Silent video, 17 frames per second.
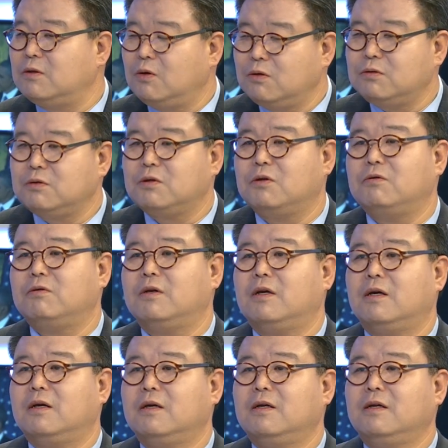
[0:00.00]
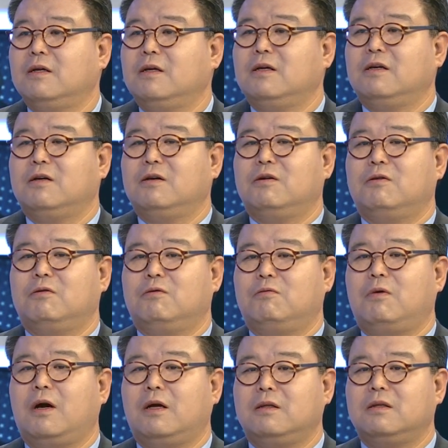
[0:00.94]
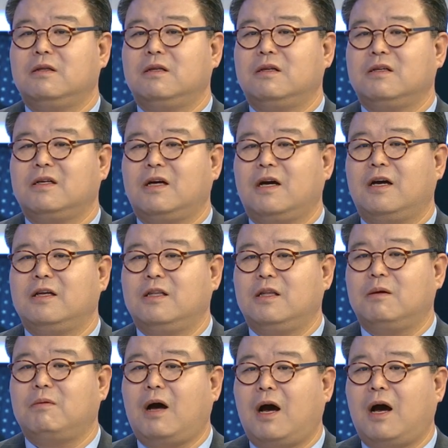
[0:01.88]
North Korea. What kind of